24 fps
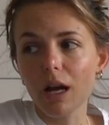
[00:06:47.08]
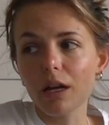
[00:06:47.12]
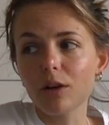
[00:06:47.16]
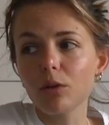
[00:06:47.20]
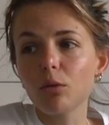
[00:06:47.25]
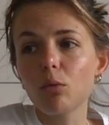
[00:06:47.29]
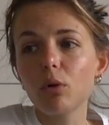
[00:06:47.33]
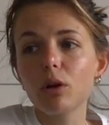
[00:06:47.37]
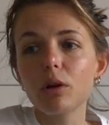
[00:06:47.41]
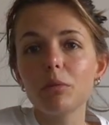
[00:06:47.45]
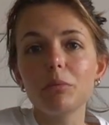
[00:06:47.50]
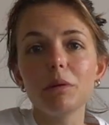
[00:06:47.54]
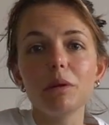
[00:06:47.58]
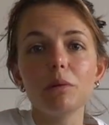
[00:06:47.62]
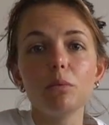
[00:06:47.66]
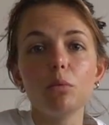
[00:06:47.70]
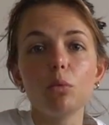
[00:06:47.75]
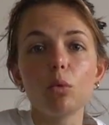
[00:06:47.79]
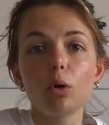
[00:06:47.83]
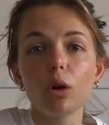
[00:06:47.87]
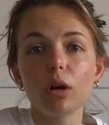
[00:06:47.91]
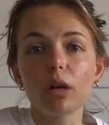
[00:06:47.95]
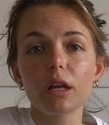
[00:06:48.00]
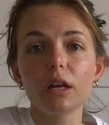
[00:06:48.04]
don't want to be
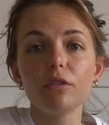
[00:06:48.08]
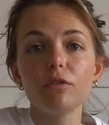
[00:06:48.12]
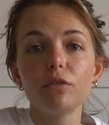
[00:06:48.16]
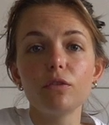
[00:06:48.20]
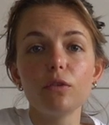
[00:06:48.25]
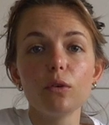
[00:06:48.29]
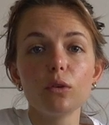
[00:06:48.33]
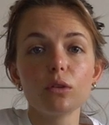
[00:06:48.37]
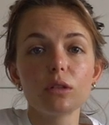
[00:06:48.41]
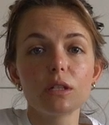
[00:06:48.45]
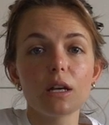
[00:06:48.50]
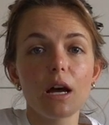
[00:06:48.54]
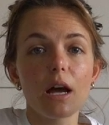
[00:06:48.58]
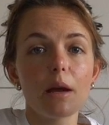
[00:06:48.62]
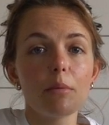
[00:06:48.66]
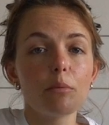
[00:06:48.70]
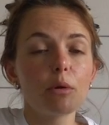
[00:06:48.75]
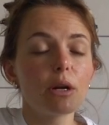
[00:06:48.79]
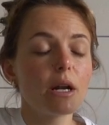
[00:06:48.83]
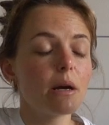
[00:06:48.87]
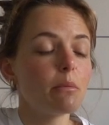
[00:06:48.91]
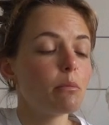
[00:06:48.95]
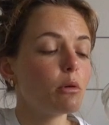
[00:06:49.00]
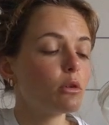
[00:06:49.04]
working full time
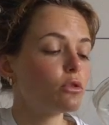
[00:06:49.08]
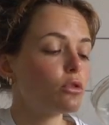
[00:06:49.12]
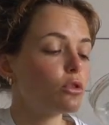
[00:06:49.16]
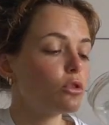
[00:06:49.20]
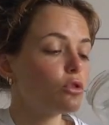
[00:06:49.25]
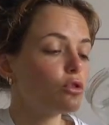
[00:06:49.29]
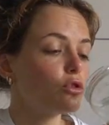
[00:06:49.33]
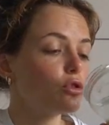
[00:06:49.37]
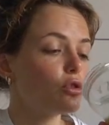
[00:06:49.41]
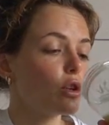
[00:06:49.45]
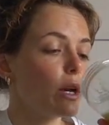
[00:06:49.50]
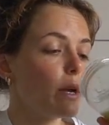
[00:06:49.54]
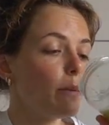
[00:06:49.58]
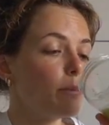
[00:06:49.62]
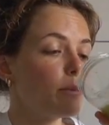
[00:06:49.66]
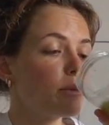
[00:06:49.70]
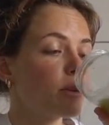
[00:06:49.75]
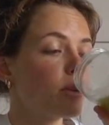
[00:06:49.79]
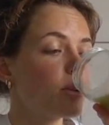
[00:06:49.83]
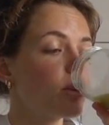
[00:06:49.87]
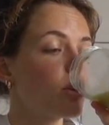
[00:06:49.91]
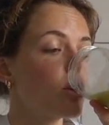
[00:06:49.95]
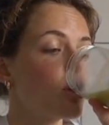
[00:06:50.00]
when I'm on those trips.